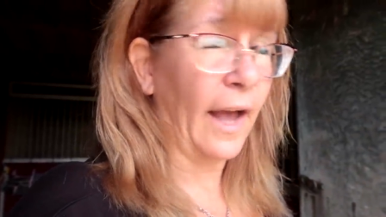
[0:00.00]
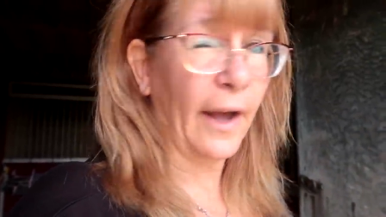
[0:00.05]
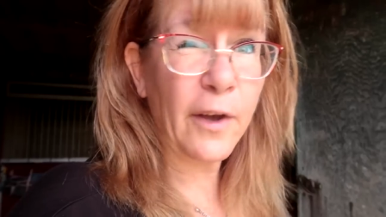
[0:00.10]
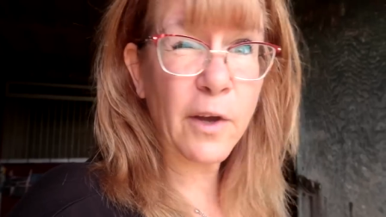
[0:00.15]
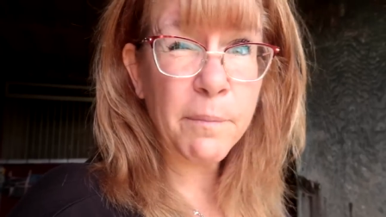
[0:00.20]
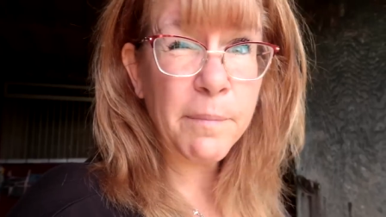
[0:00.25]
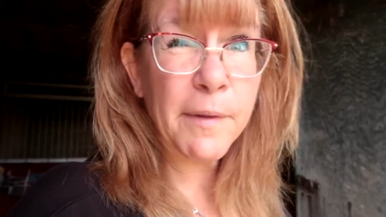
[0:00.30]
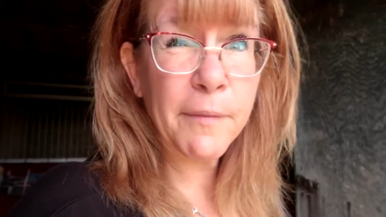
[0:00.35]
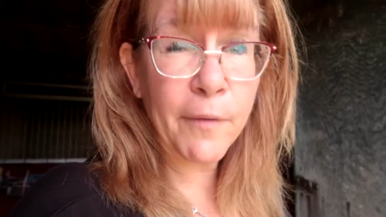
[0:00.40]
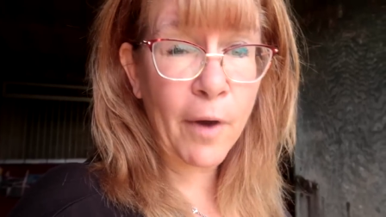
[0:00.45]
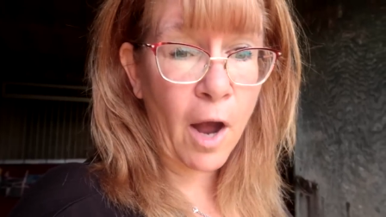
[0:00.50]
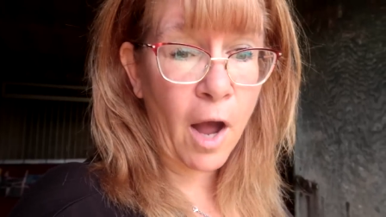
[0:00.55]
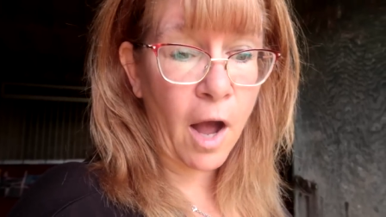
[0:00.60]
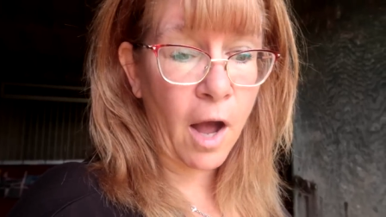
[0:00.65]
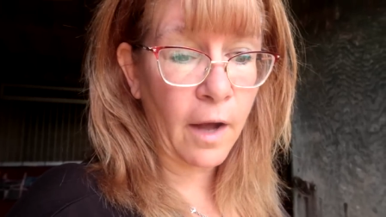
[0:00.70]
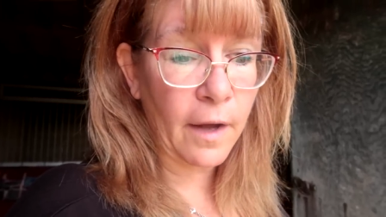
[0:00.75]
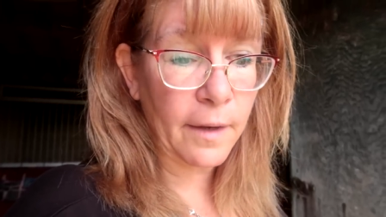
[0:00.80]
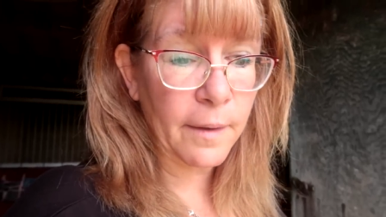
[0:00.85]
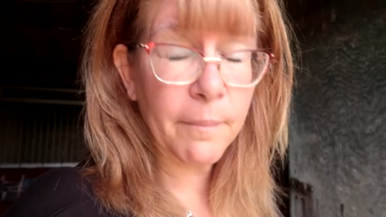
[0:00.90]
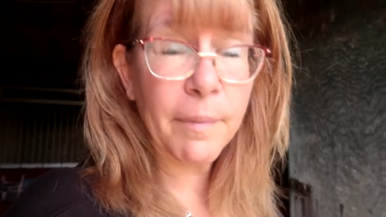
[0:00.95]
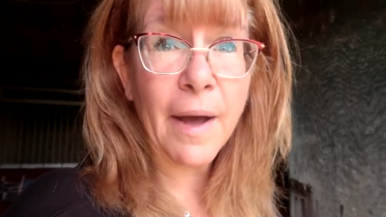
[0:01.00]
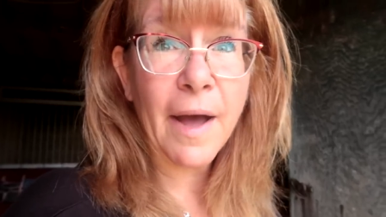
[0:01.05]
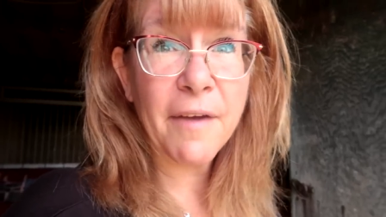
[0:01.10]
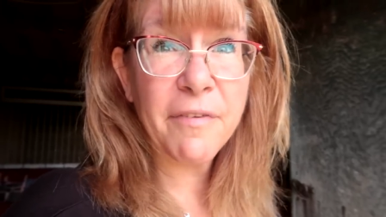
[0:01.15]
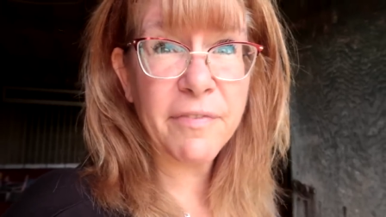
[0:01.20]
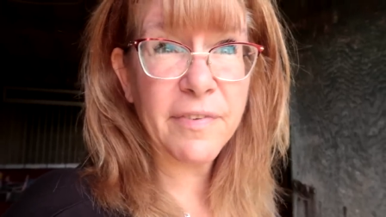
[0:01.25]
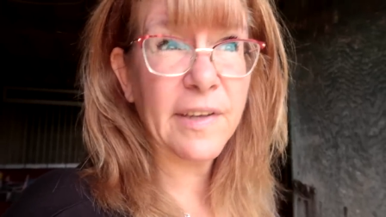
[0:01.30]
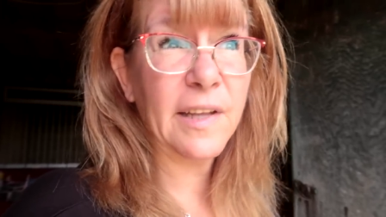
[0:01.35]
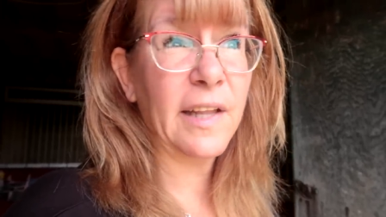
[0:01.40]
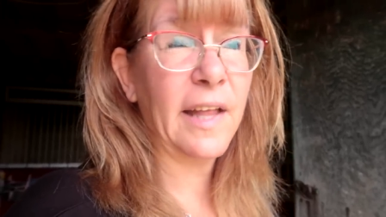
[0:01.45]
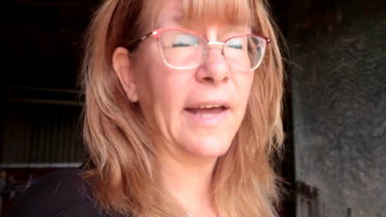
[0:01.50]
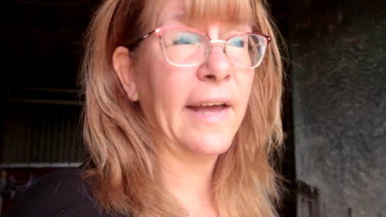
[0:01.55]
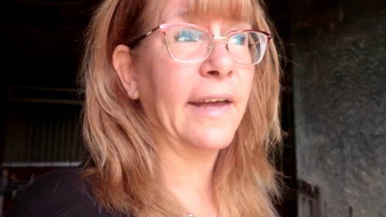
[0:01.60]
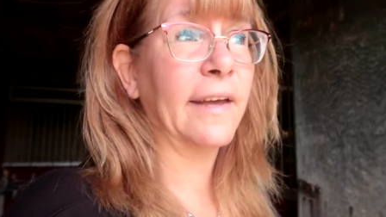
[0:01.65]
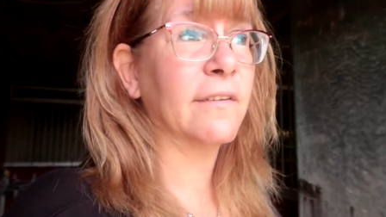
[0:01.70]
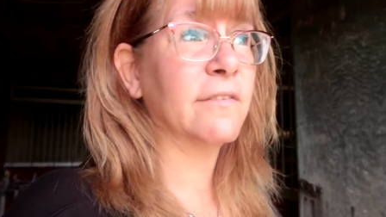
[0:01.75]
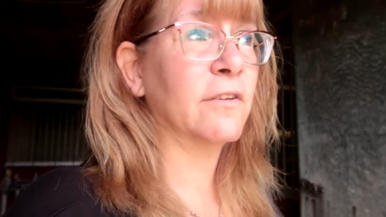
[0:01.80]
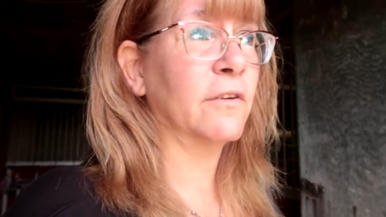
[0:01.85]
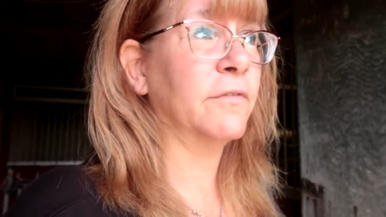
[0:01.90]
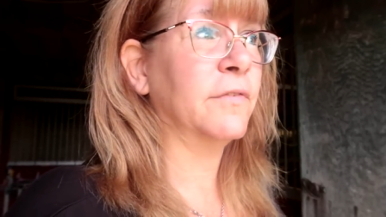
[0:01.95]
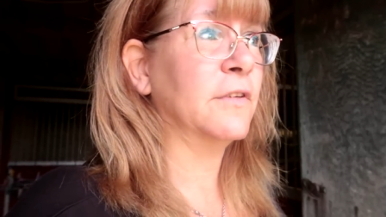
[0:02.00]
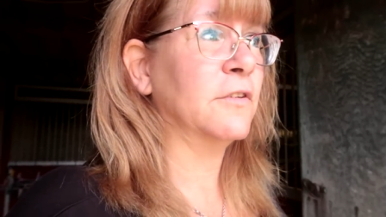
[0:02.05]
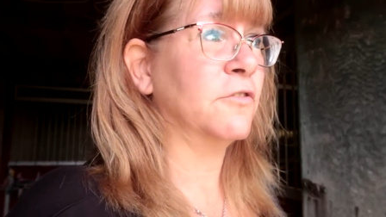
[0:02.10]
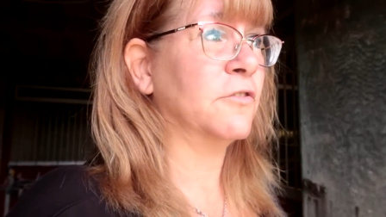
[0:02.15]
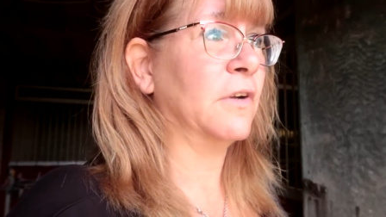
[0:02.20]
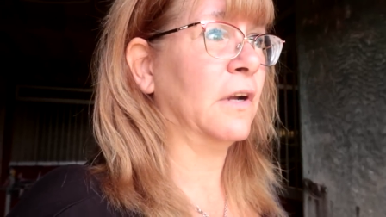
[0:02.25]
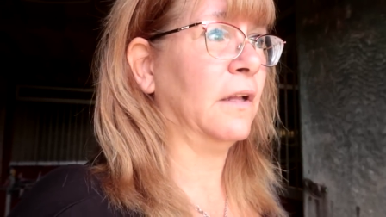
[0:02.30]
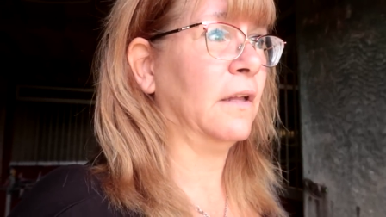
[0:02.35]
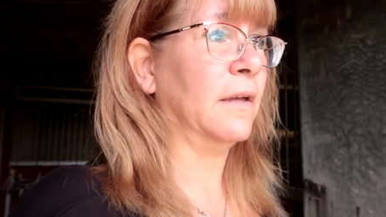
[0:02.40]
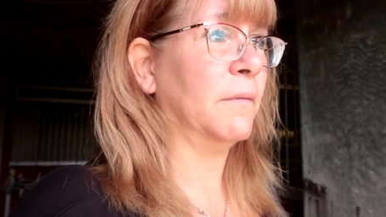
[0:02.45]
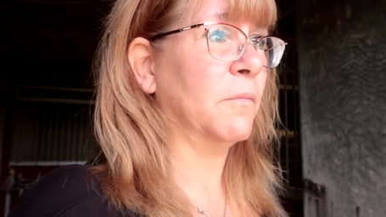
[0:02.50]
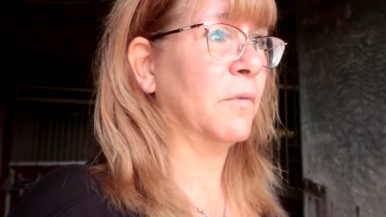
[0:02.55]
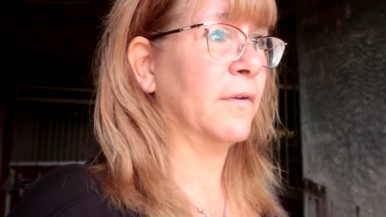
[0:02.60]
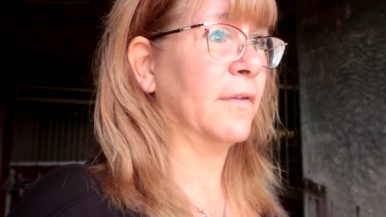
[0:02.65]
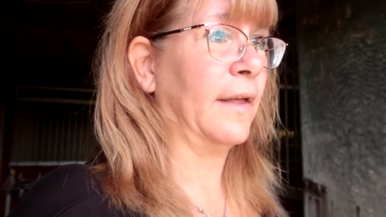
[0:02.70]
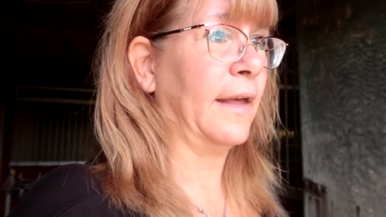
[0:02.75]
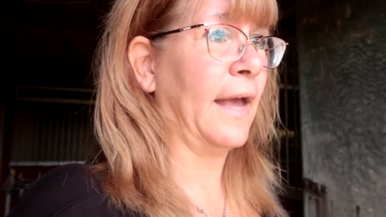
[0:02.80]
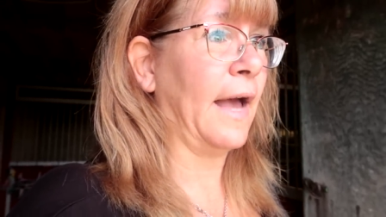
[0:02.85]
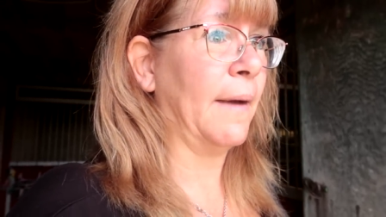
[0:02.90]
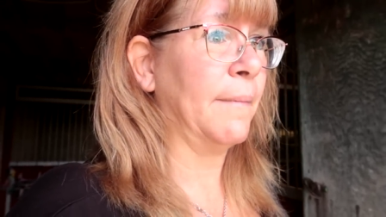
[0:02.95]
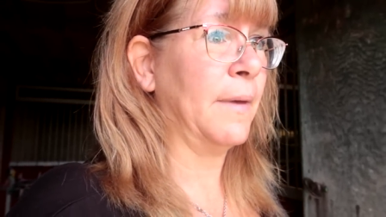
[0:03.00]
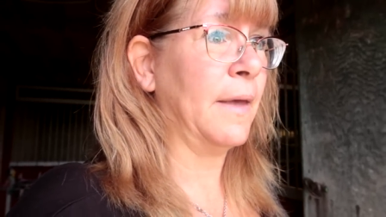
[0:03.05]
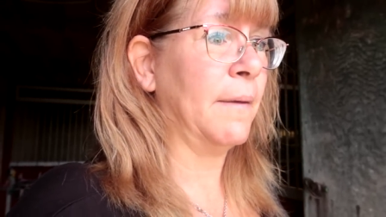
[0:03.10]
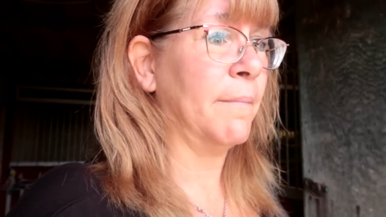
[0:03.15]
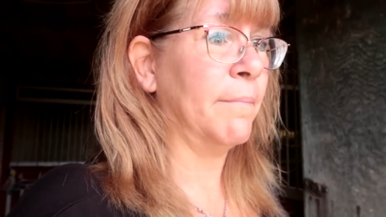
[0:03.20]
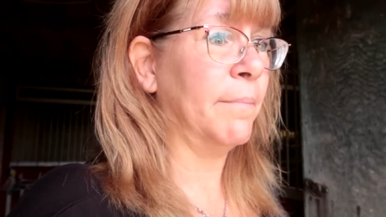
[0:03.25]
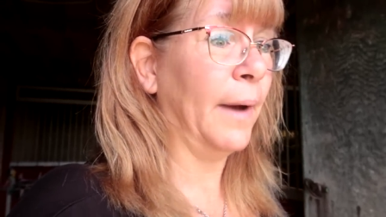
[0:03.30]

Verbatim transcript: Could be wrong, but I feel like Sophie's struggling more than Gabby.